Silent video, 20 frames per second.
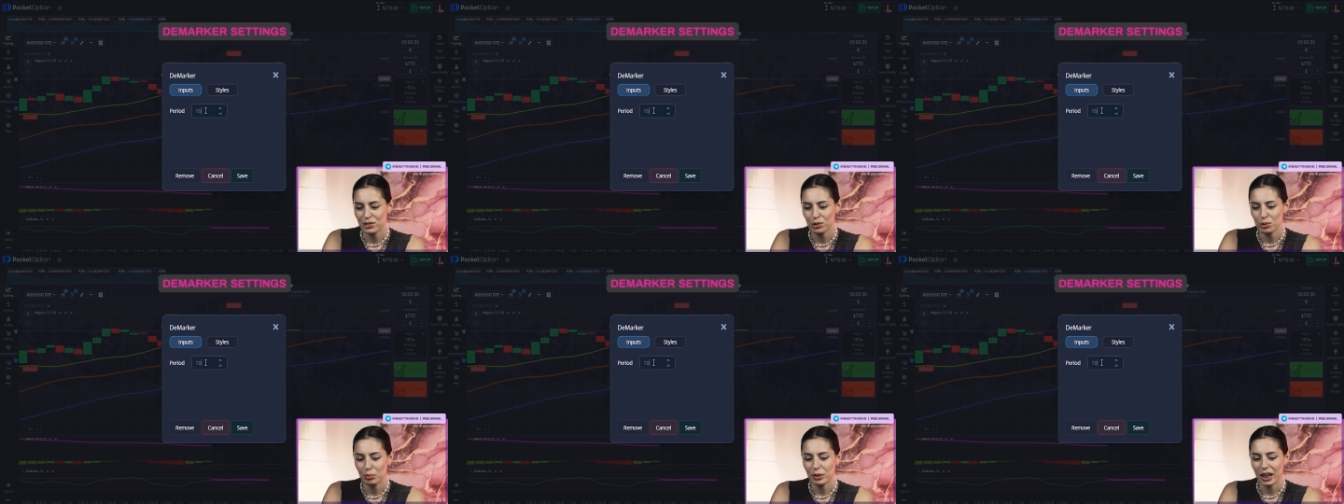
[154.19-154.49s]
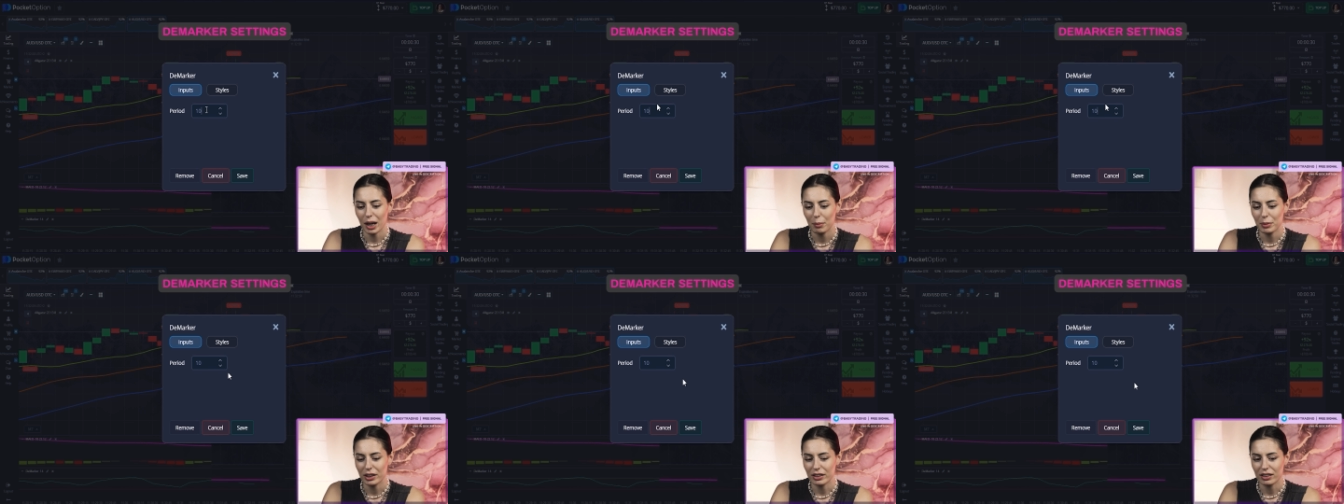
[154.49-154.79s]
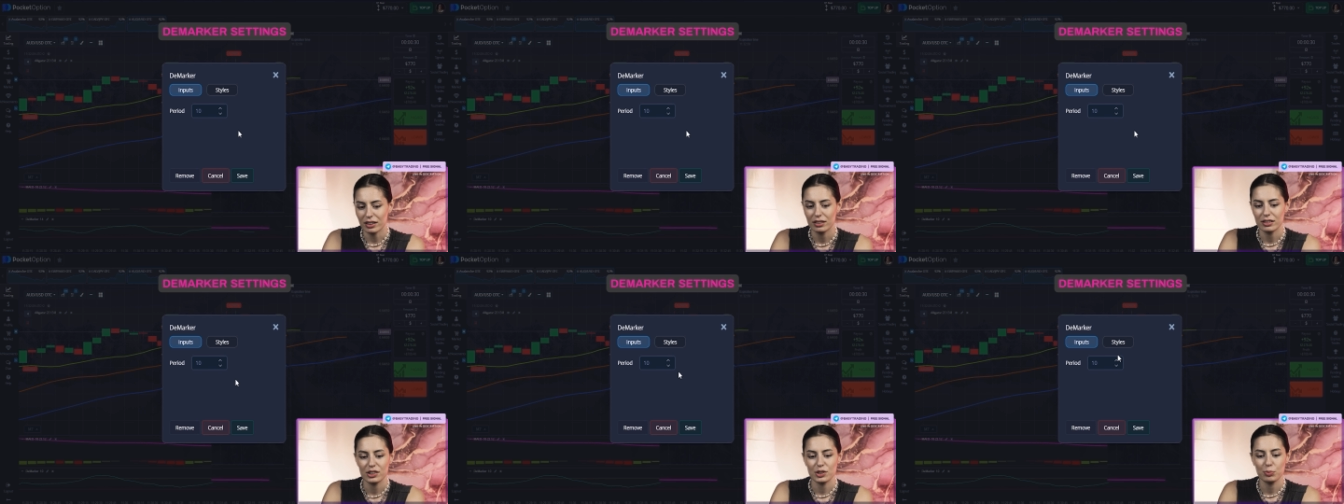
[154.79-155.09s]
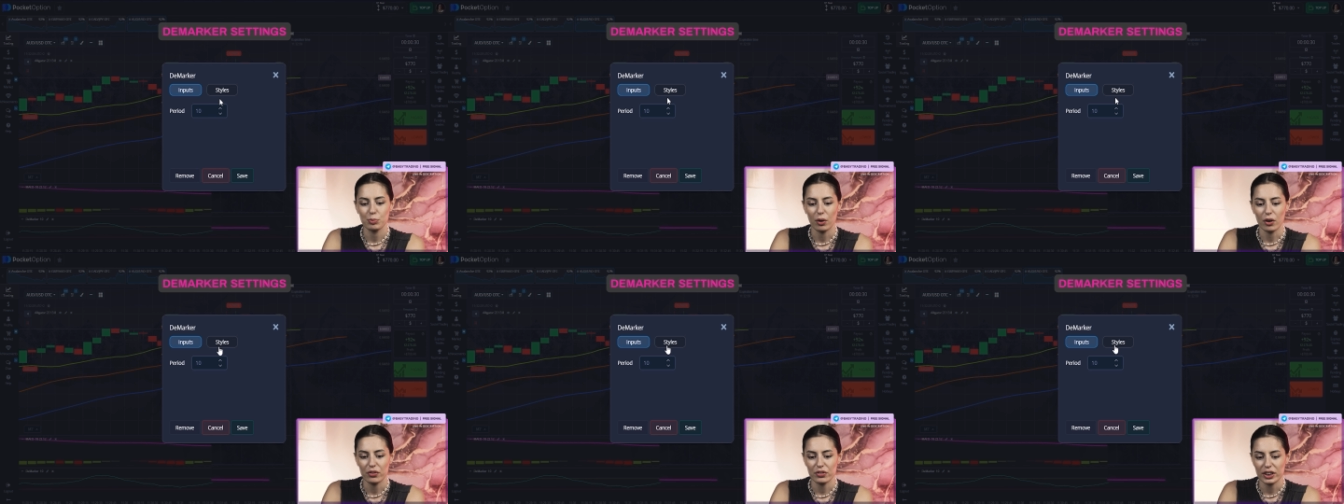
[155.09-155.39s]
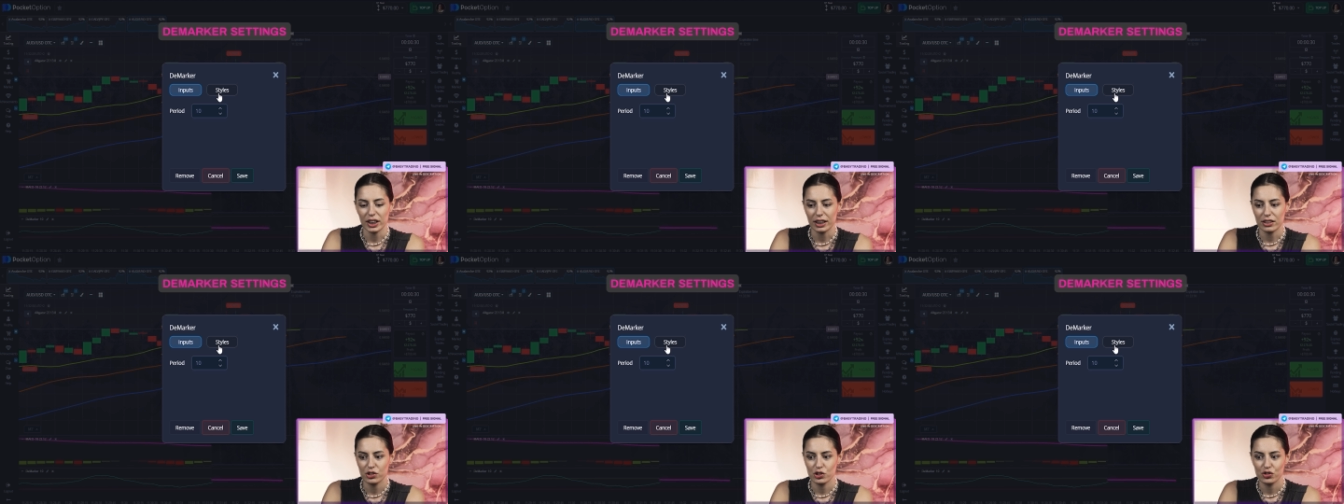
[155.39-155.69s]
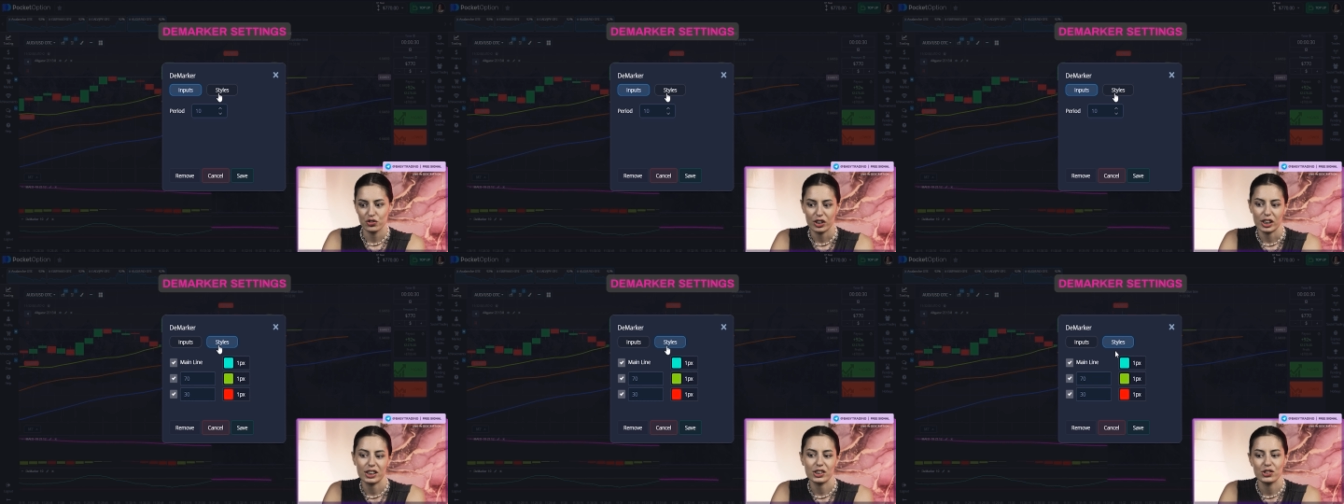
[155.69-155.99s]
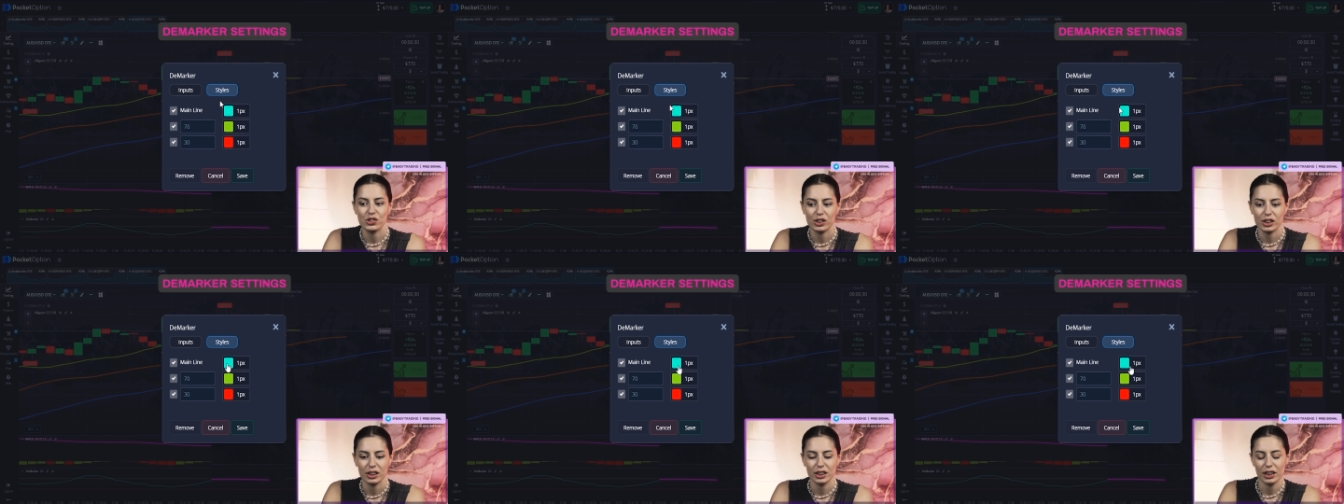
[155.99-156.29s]
two parameters, both like
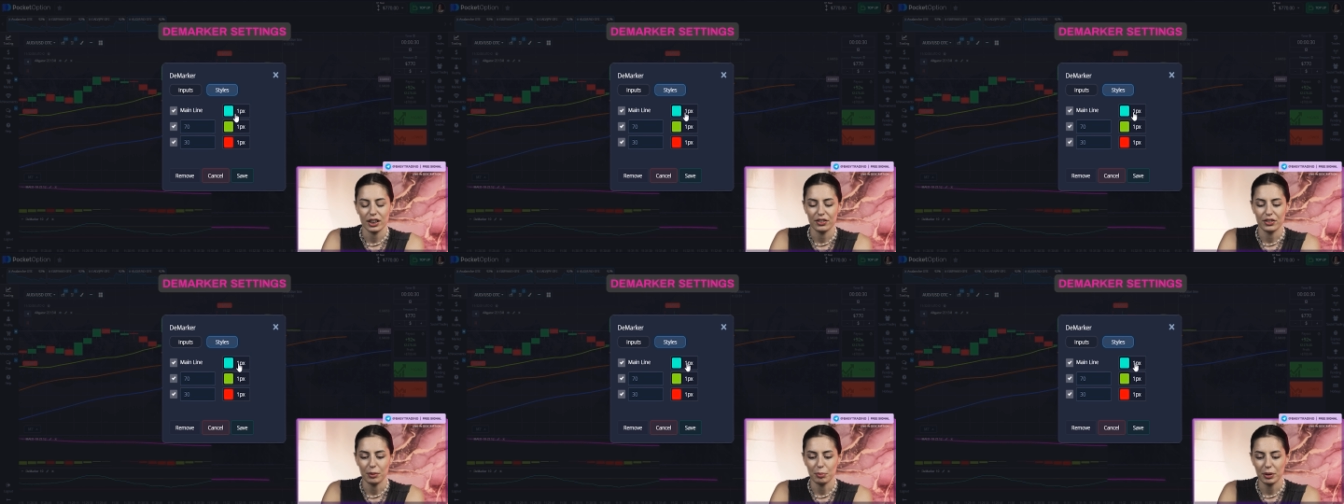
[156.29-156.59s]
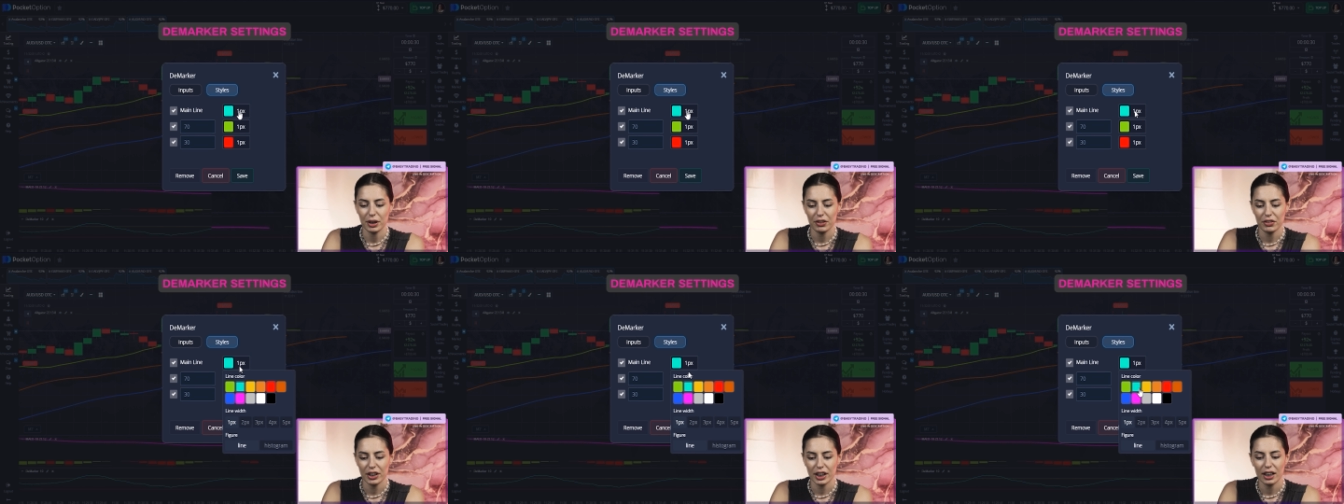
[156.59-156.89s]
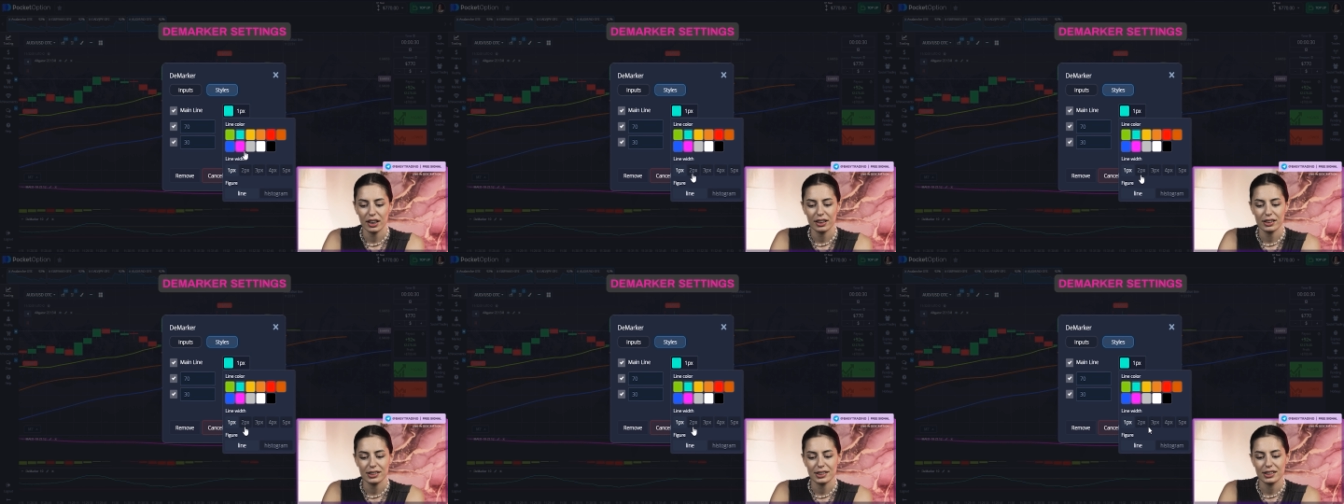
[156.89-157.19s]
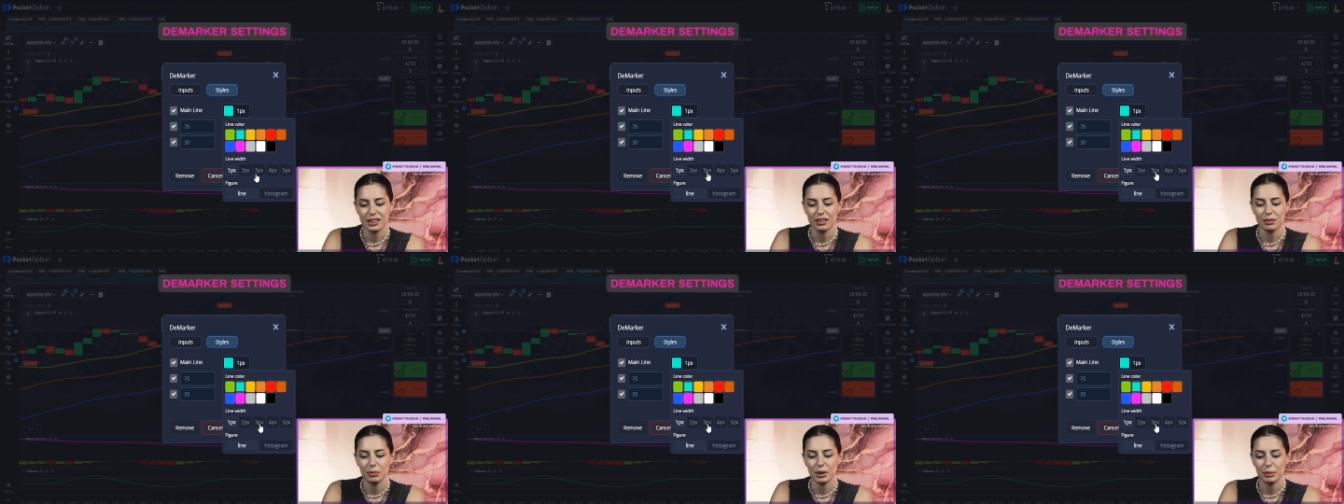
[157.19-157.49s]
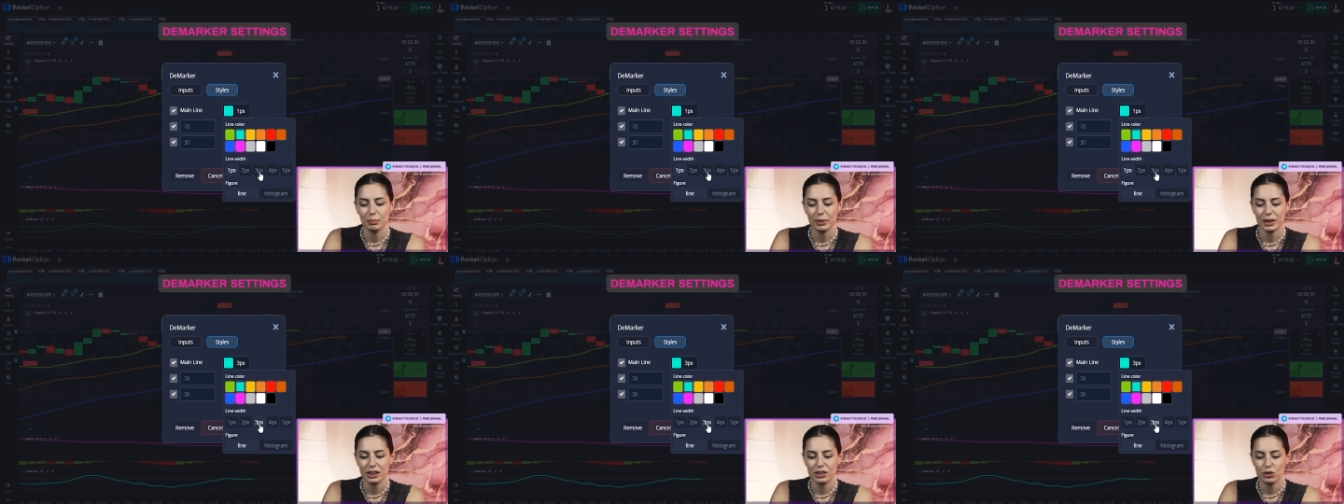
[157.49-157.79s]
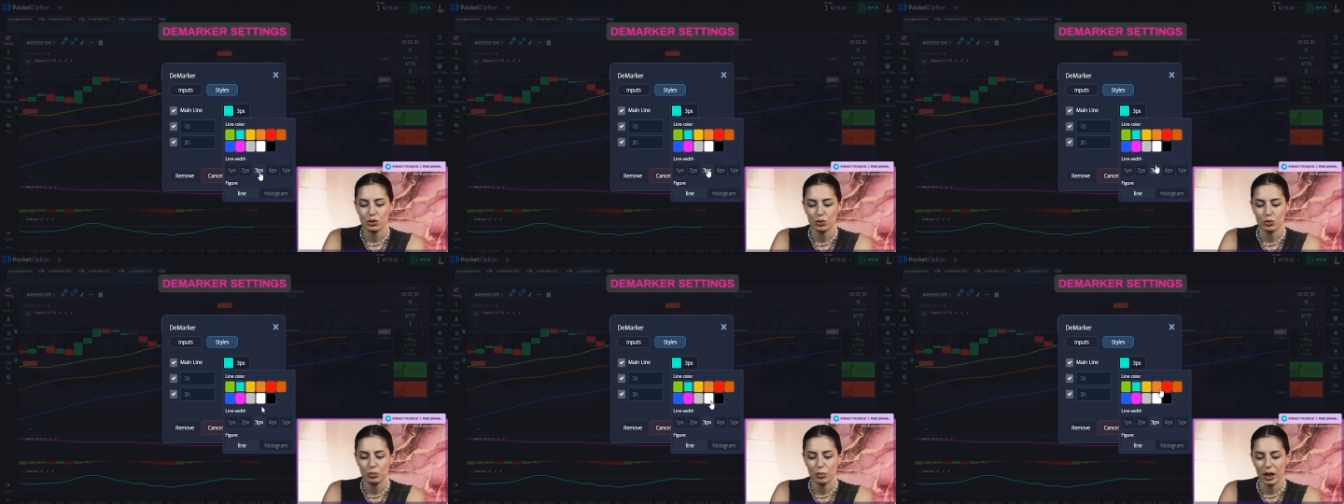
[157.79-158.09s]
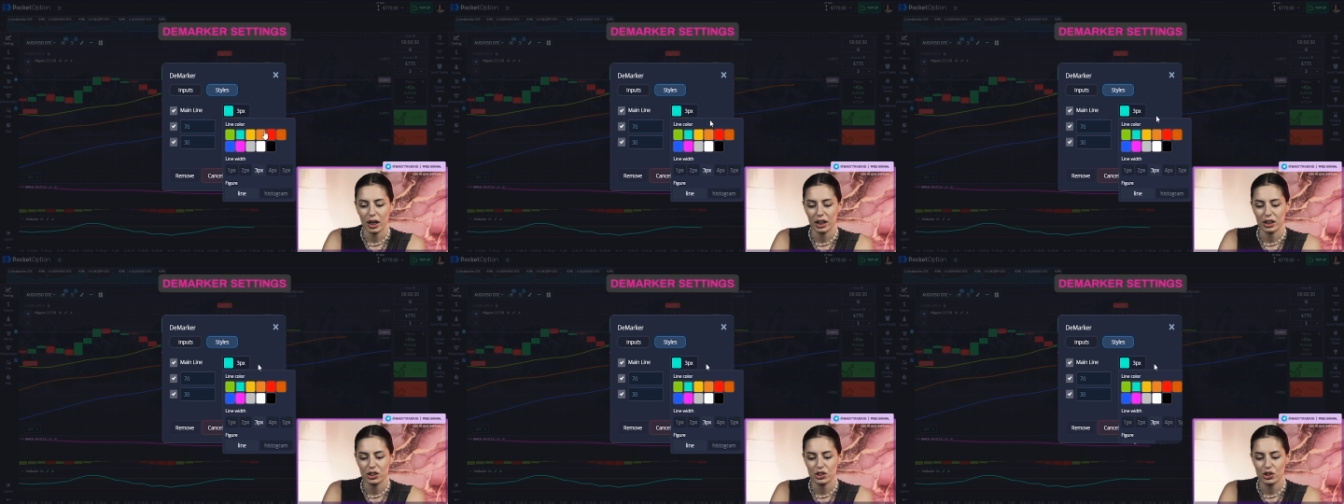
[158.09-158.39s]
strategy and the period, is gonna be a bit too
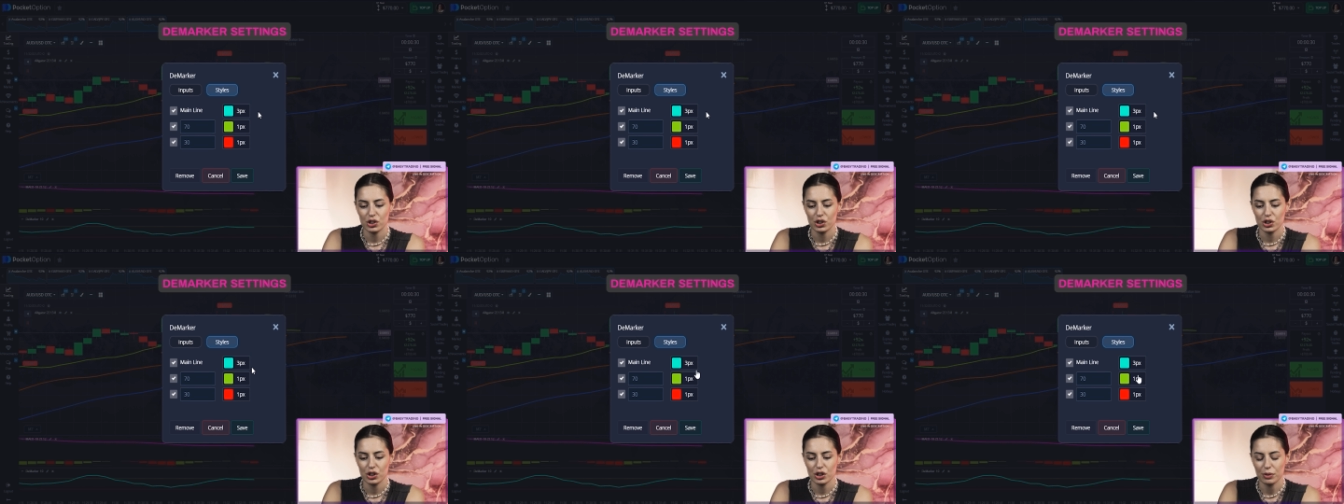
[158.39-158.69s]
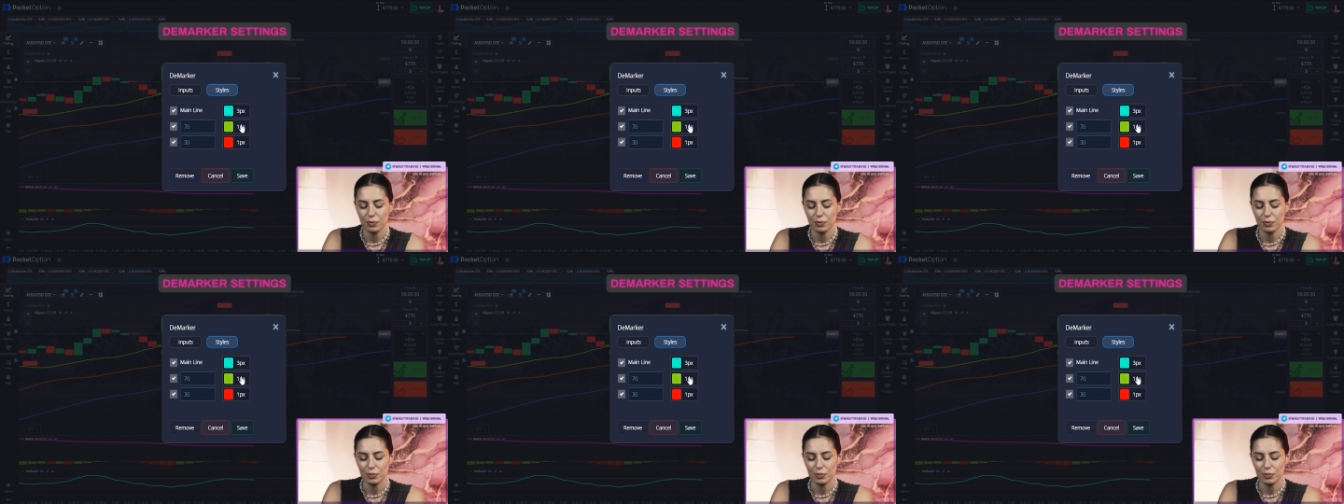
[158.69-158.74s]
much.